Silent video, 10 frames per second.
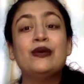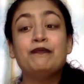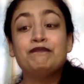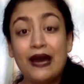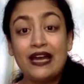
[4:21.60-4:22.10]

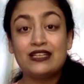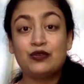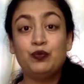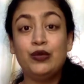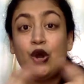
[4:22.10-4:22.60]
But
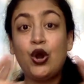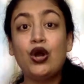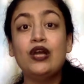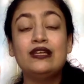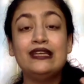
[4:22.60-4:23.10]
we
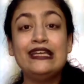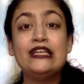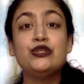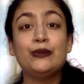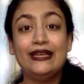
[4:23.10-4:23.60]
all need
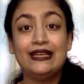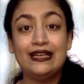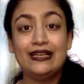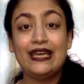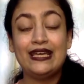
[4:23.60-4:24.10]
to
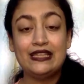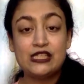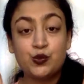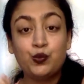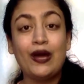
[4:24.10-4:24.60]
inculcate
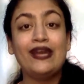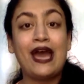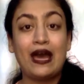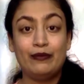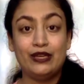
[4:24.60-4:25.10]
this one
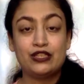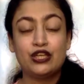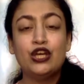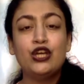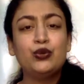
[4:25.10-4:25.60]
habit
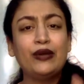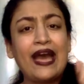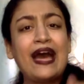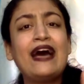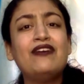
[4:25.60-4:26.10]
to
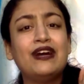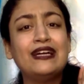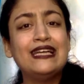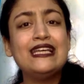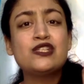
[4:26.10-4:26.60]
have at
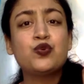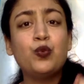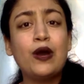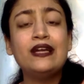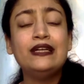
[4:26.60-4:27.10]
least
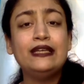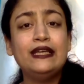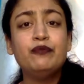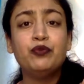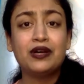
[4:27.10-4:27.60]
one
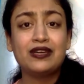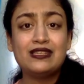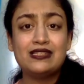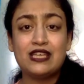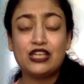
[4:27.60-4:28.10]
deep
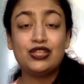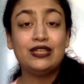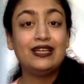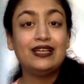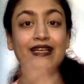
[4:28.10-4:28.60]
working session
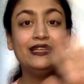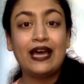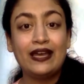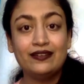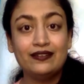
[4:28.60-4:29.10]
in our
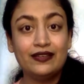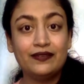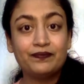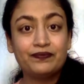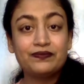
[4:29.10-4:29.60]
entire day.
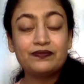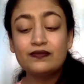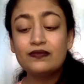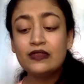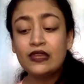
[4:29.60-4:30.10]

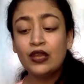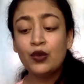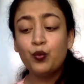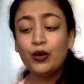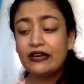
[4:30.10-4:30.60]

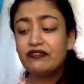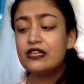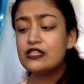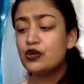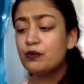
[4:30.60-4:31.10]
Whatever
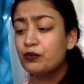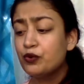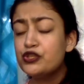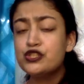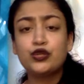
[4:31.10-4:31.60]
is your
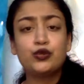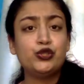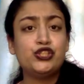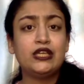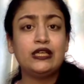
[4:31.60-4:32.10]
most
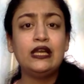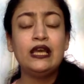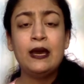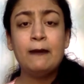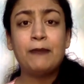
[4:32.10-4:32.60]
crucial
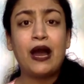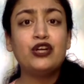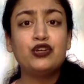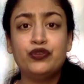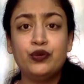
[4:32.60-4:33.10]
part
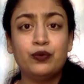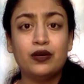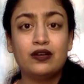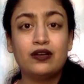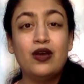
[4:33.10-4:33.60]
of your
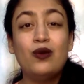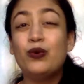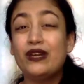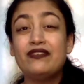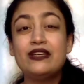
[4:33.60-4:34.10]
work,
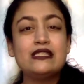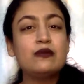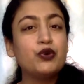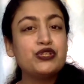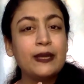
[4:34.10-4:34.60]
whatever is the
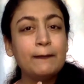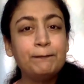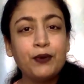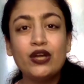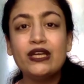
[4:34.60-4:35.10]
most
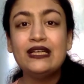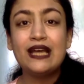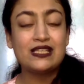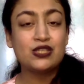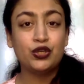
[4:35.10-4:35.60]
important
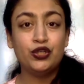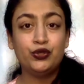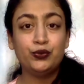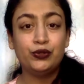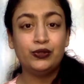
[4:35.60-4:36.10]
task on your
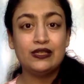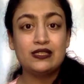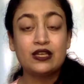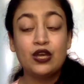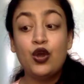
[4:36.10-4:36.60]
to-do list,
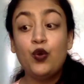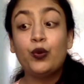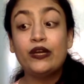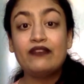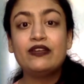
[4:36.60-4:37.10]

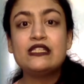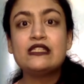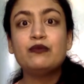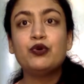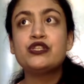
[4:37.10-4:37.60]
whatever is
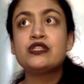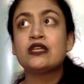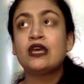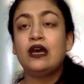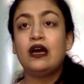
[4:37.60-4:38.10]
the most
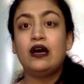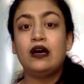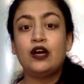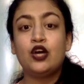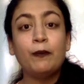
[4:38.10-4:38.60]

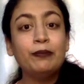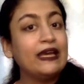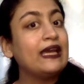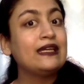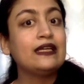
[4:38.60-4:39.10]

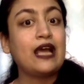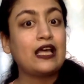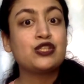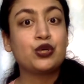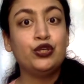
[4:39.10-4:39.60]
complicated
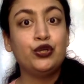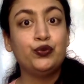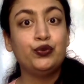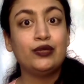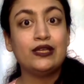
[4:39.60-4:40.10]
task on your
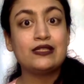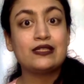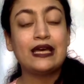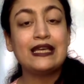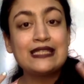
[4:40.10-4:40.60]
to-do list,
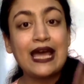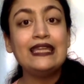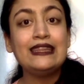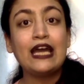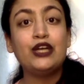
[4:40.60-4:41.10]

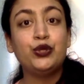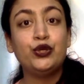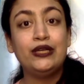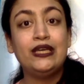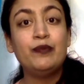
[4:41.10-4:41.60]
assign that to your
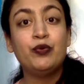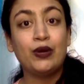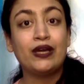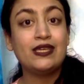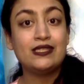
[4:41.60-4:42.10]
deep
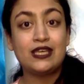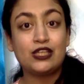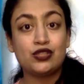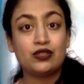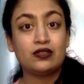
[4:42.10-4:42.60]
working
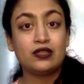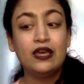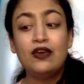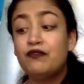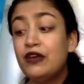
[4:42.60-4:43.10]
session,
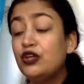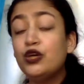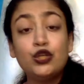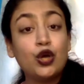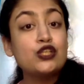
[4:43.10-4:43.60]
where
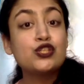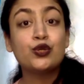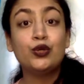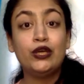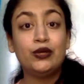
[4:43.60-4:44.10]
you're not
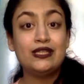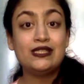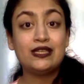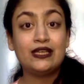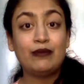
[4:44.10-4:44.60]
scrolling on
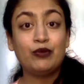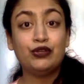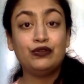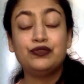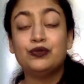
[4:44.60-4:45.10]
Instagram on
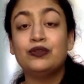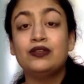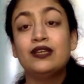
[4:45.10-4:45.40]
your phone,